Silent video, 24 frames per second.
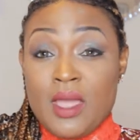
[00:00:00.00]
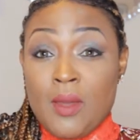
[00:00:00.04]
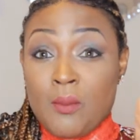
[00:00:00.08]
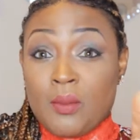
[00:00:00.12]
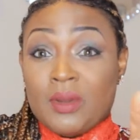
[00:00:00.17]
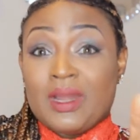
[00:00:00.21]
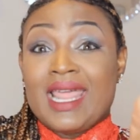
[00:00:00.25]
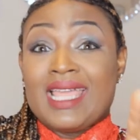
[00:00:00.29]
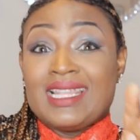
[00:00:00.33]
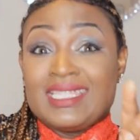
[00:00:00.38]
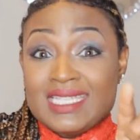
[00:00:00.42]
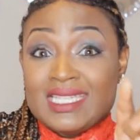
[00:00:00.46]

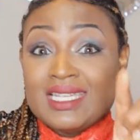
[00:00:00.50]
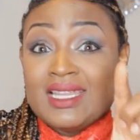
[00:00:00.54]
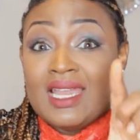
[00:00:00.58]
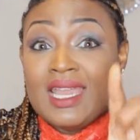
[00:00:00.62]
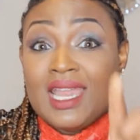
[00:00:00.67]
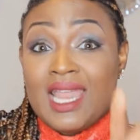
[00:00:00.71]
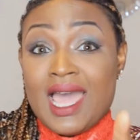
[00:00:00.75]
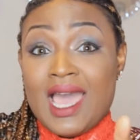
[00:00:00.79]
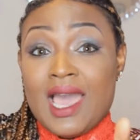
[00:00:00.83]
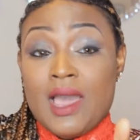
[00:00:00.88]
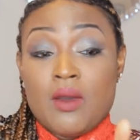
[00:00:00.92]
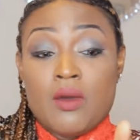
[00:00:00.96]
but I did
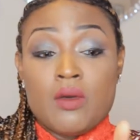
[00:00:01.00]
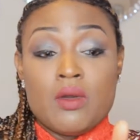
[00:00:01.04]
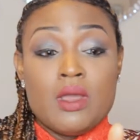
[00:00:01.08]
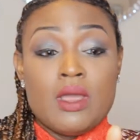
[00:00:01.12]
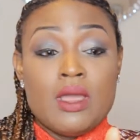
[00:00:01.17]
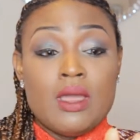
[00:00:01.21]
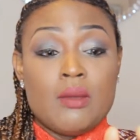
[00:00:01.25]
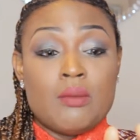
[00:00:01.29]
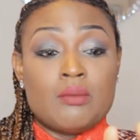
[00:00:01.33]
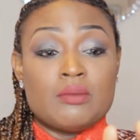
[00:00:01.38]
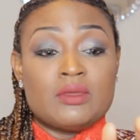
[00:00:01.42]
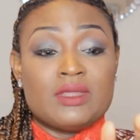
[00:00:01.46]
allow
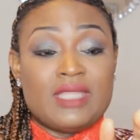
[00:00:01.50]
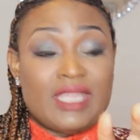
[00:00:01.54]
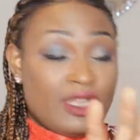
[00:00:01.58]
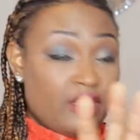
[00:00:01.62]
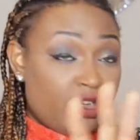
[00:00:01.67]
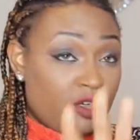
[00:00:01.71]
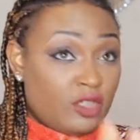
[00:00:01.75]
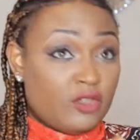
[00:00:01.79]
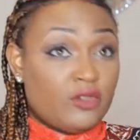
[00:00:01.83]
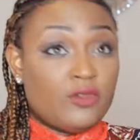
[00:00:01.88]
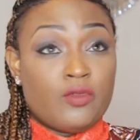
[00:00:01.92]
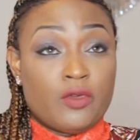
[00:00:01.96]

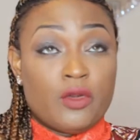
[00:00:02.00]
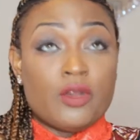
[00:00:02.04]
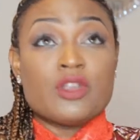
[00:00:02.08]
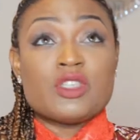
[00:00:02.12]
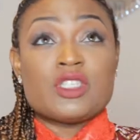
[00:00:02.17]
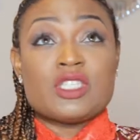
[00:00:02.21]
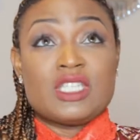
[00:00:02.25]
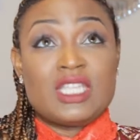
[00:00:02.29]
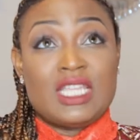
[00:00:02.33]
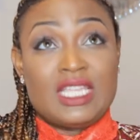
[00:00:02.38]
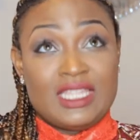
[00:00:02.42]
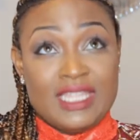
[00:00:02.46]
that
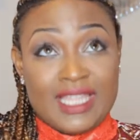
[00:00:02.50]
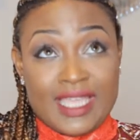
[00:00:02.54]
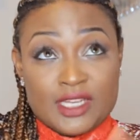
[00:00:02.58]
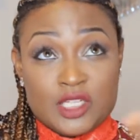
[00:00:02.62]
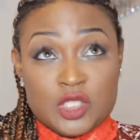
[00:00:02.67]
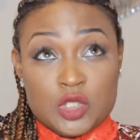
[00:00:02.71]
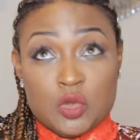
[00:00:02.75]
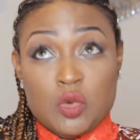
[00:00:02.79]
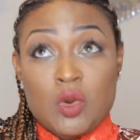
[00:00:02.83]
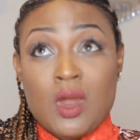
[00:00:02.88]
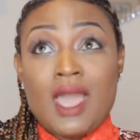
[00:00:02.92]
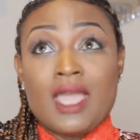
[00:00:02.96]
adversity and that
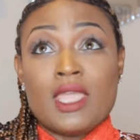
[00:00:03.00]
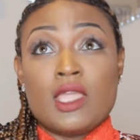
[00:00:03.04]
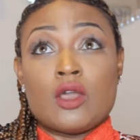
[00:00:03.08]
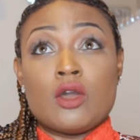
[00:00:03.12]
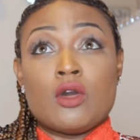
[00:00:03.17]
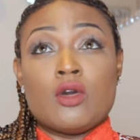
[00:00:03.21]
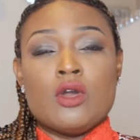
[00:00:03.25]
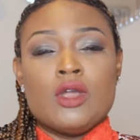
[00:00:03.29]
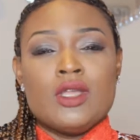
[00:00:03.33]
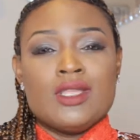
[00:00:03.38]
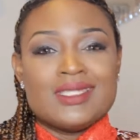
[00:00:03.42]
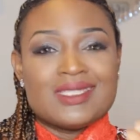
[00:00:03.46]

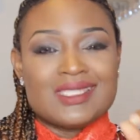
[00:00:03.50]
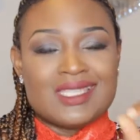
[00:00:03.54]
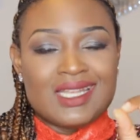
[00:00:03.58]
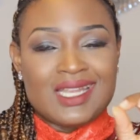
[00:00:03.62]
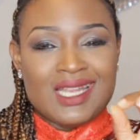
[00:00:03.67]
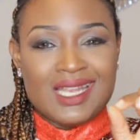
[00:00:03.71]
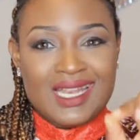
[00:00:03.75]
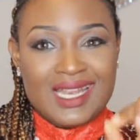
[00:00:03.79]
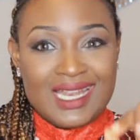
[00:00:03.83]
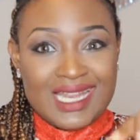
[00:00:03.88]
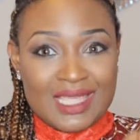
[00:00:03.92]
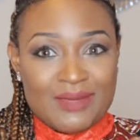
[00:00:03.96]
trial to
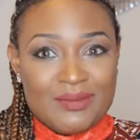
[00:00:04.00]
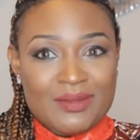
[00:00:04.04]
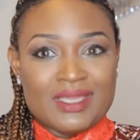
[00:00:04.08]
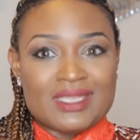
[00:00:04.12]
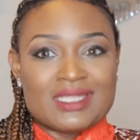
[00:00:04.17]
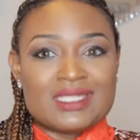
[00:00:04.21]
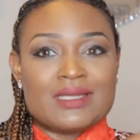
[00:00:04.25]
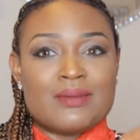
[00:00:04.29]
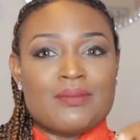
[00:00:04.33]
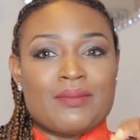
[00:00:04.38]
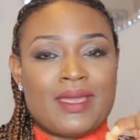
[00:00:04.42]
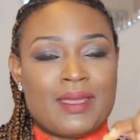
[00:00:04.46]

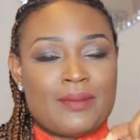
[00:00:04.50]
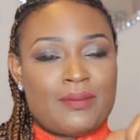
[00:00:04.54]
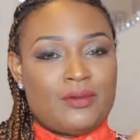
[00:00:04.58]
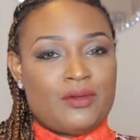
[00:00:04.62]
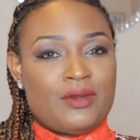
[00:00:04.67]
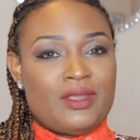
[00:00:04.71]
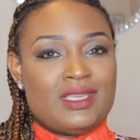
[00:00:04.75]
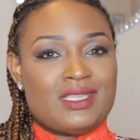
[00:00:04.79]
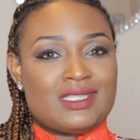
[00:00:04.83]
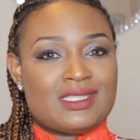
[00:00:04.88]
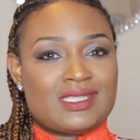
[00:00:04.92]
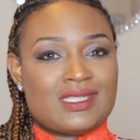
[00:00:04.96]
limit my
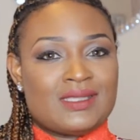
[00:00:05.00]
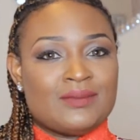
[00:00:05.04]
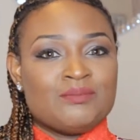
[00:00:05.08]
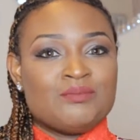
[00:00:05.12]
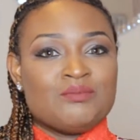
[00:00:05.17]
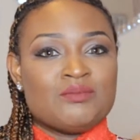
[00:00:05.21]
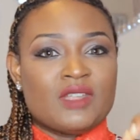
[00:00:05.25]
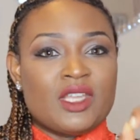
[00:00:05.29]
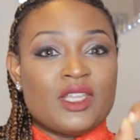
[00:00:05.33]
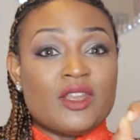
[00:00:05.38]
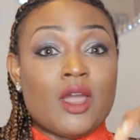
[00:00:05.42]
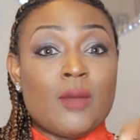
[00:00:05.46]
praise.
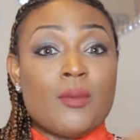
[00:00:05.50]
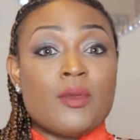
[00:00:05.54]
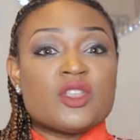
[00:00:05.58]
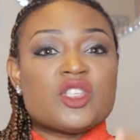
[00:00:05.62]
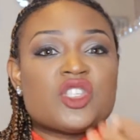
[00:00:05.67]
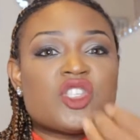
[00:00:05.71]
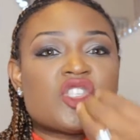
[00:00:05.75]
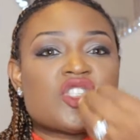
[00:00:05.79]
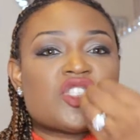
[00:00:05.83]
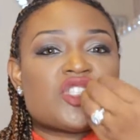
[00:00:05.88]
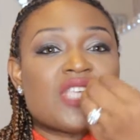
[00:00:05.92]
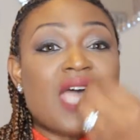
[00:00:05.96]
It
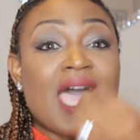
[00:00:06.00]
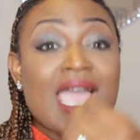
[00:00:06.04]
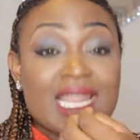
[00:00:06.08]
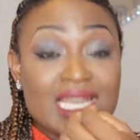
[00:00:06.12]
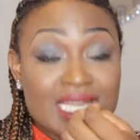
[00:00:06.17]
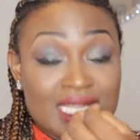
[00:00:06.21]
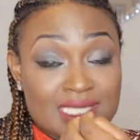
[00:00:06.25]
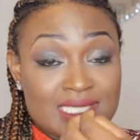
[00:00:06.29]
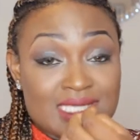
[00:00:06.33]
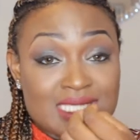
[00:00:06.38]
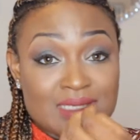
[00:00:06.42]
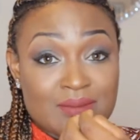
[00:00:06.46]
almost
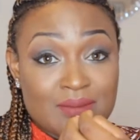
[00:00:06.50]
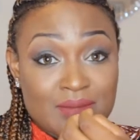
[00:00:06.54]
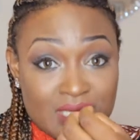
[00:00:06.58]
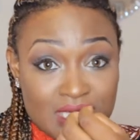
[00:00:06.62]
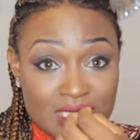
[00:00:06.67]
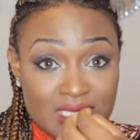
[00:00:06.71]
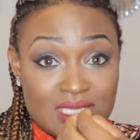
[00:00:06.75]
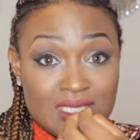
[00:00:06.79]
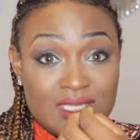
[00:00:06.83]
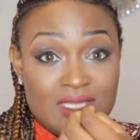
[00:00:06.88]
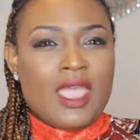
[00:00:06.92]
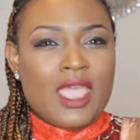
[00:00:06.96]
silenced
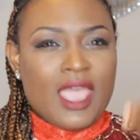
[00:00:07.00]
me.